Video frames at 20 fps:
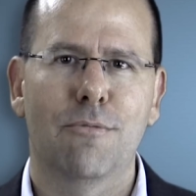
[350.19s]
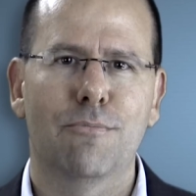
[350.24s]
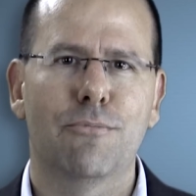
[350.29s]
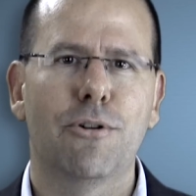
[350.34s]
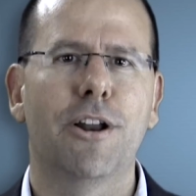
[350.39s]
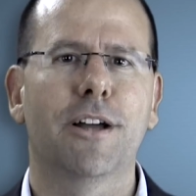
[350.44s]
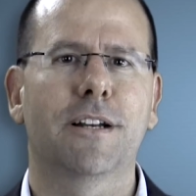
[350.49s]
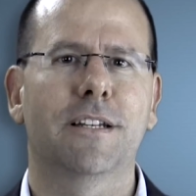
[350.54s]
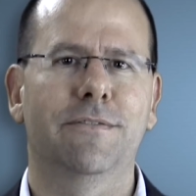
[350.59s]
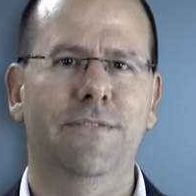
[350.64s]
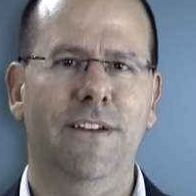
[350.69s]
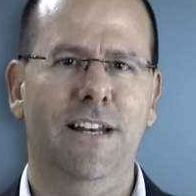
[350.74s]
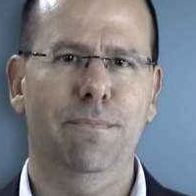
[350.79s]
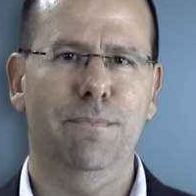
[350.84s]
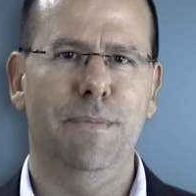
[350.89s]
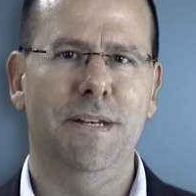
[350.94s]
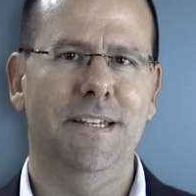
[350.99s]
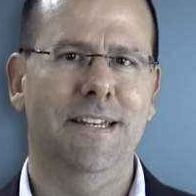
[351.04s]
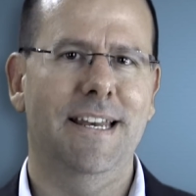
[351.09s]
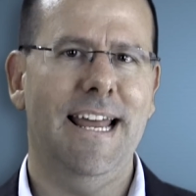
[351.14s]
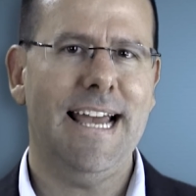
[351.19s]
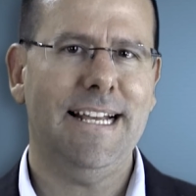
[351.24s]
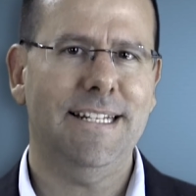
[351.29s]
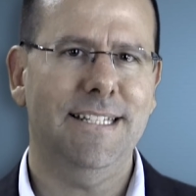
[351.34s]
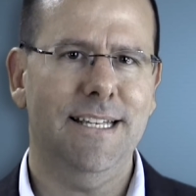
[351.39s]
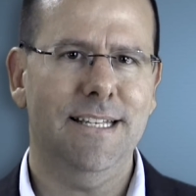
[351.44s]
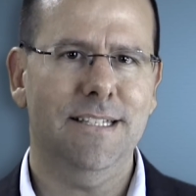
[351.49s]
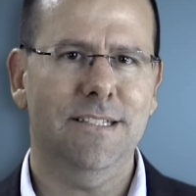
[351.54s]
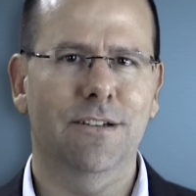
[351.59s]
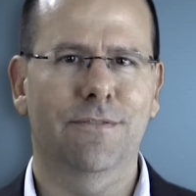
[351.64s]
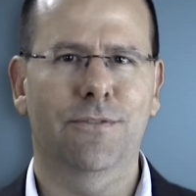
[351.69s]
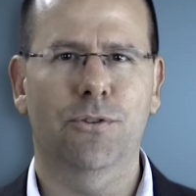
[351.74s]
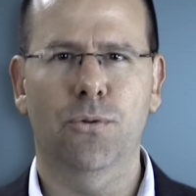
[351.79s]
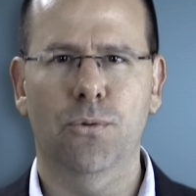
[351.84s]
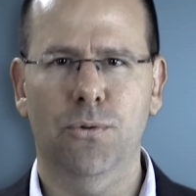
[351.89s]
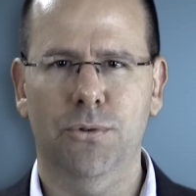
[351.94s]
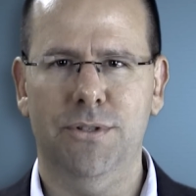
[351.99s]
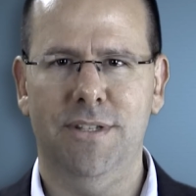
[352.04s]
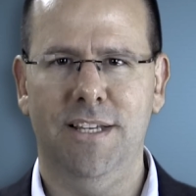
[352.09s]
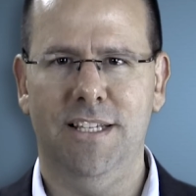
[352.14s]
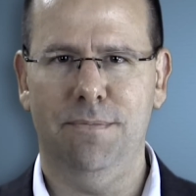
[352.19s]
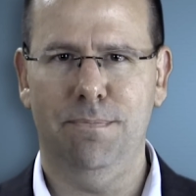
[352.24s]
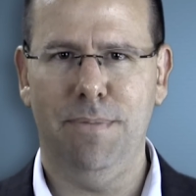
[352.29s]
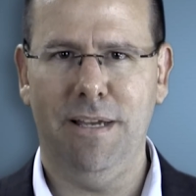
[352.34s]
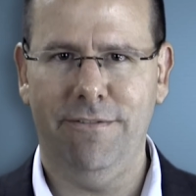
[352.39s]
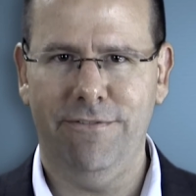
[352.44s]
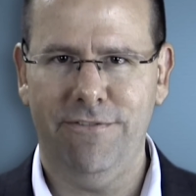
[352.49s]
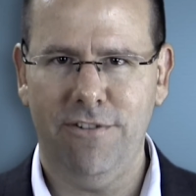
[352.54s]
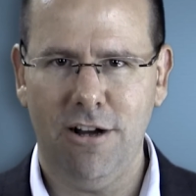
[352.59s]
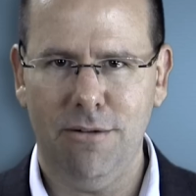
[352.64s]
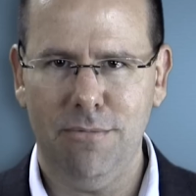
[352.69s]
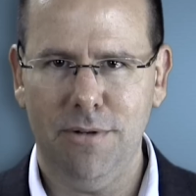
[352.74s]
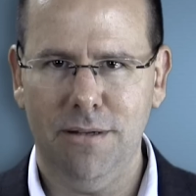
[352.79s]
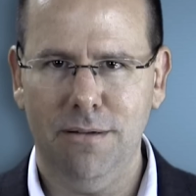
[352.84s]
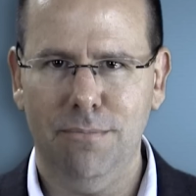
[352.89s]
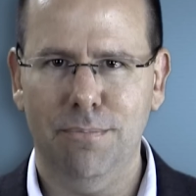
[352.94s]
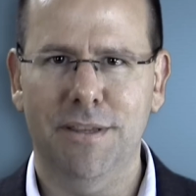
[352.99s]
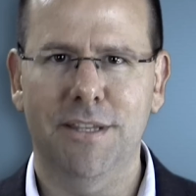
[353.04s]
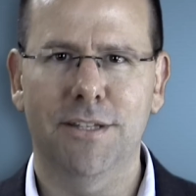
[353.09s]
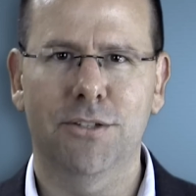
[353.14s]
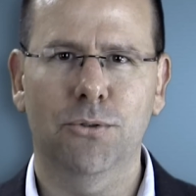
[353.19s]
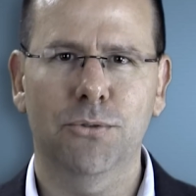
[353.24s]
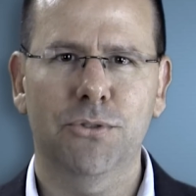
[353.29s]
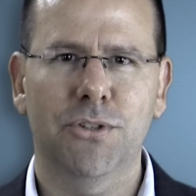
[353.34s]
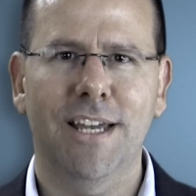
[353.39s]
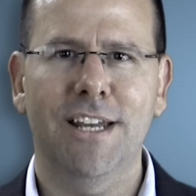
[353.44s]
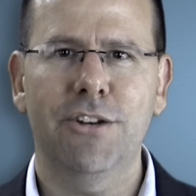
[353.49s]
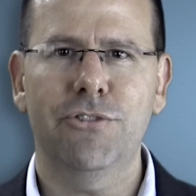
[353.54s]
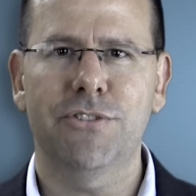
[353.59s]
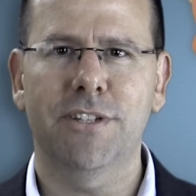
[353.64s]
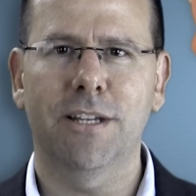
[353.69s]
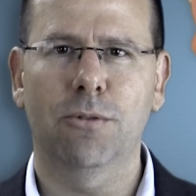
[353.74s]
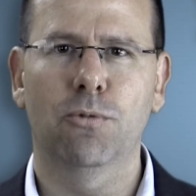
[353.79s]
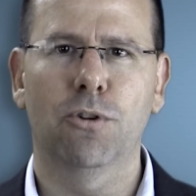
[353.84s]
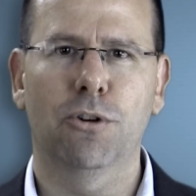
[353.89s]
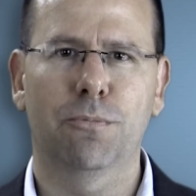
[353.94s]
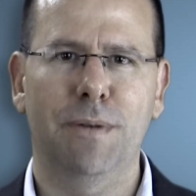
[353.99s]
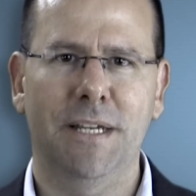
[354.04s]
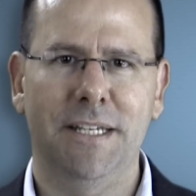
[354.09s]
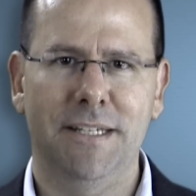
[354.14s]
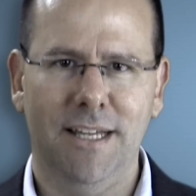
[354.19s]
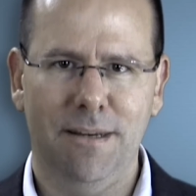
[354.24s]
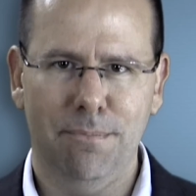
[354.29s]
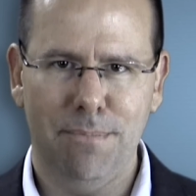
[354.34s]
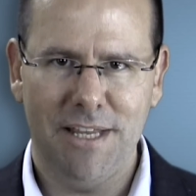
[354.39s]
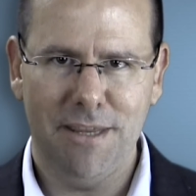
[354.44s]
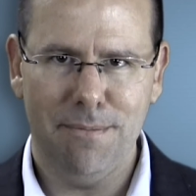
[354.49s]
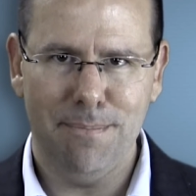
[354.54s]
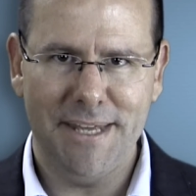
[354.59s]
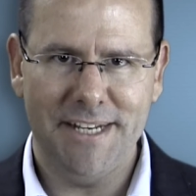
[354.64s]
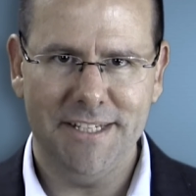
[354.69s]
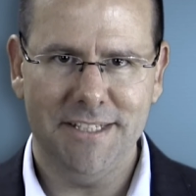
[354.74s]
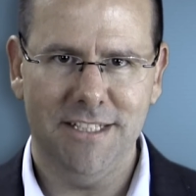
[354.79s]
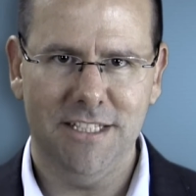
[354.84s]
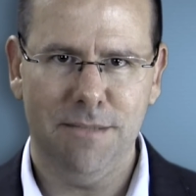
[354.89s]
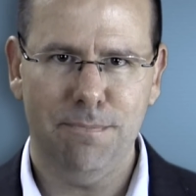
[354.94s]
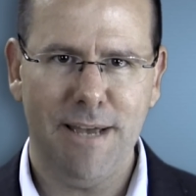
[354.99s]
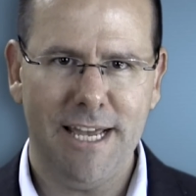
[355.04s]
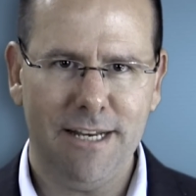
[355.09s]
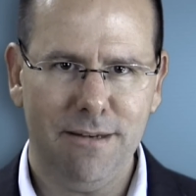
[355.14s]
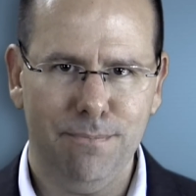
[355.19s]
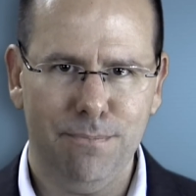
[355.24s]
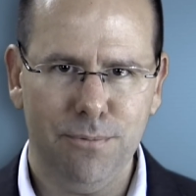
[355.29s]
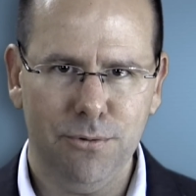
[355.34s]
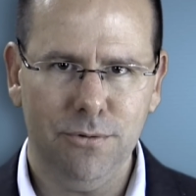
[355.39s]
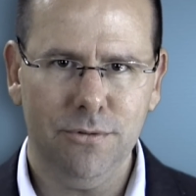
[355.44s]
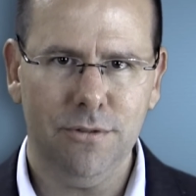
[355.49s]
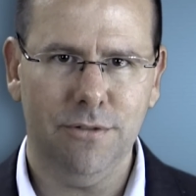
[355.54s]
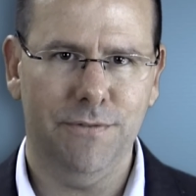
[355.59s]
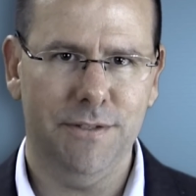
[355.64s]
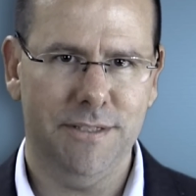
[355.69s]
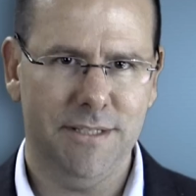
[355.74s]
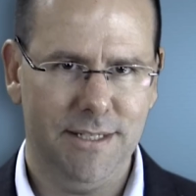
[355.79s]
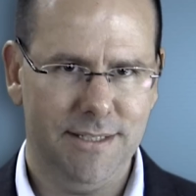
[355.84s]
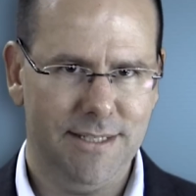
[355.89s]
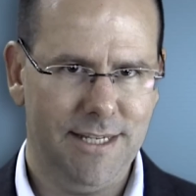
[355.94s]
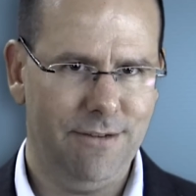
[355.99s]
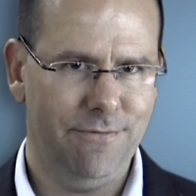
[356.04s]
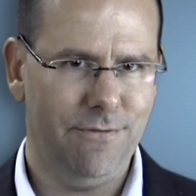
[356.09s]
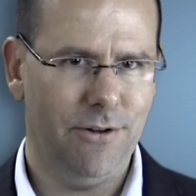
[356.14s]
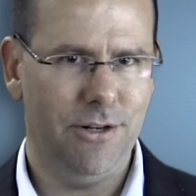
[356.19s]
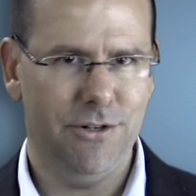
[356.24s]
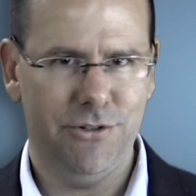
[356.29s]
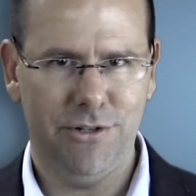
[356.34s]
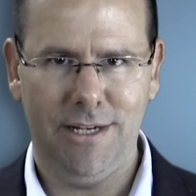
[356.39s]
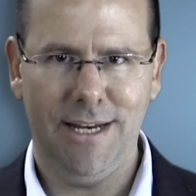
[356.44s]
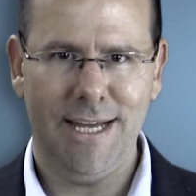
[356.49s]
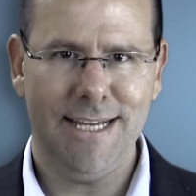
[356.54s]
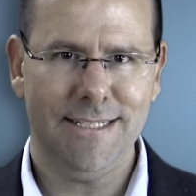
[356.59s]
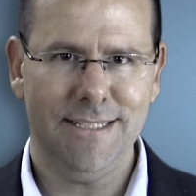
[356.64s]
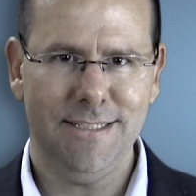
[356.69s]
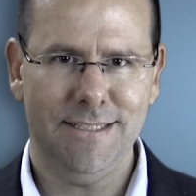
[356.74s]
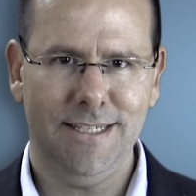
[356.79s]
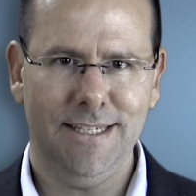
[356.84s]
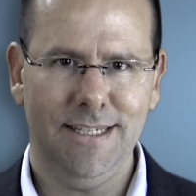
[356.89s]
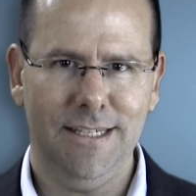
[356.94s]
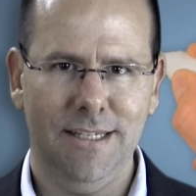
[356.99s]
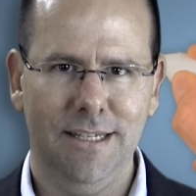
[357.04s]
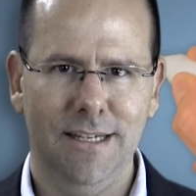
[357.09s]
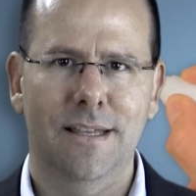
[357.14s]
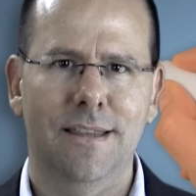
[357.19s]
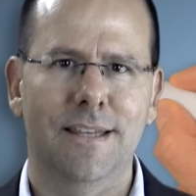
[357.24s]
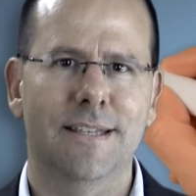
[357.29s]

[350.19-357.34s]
Product development and access, of course there's Big Pharma, but there's also interesting work being done by the Medicines Patent Pool to facilitate voluntary licensing.